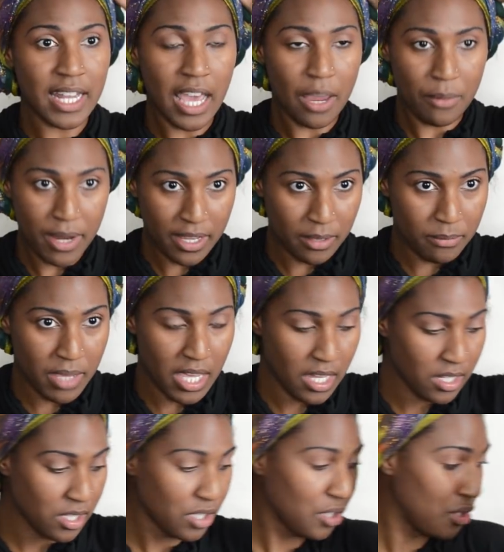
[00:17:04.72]
I
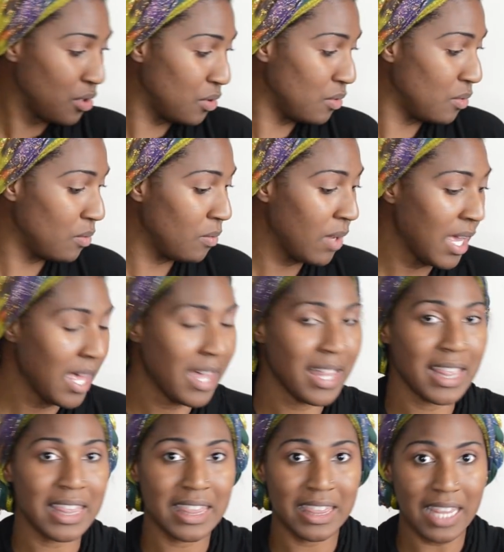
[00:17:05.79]
recommend 2
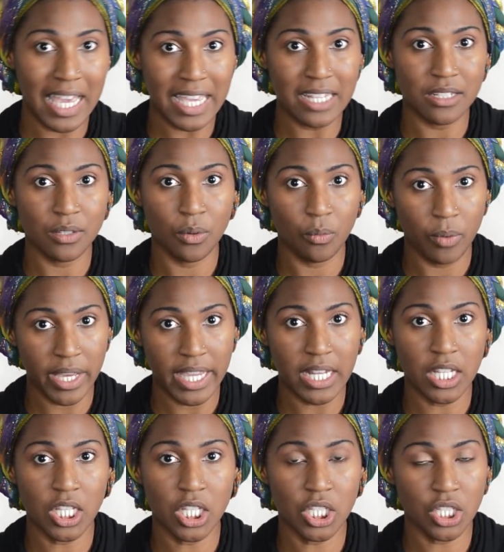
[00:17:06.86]
lightweight
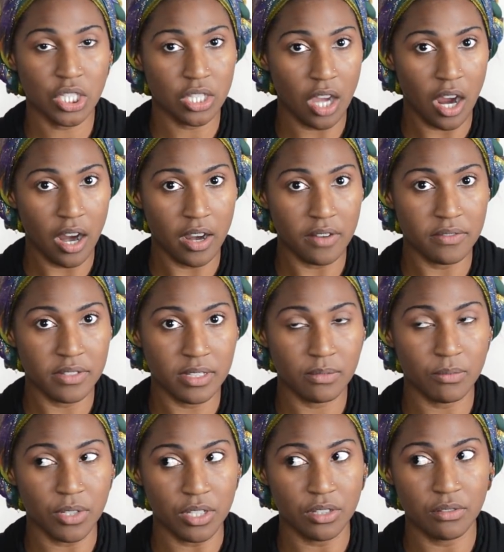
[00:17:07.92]
scarves
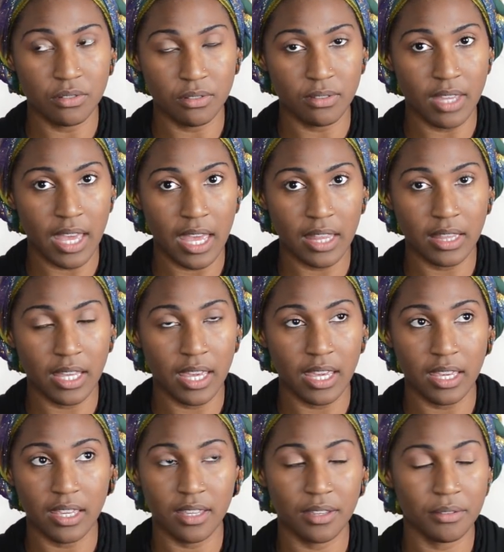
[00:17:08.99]
when you do that.
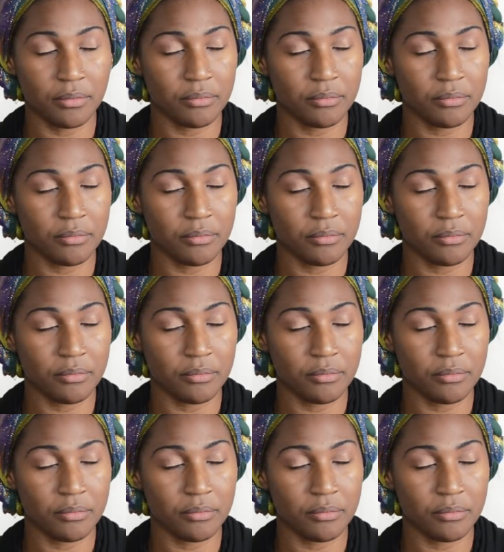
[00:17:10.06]
Like,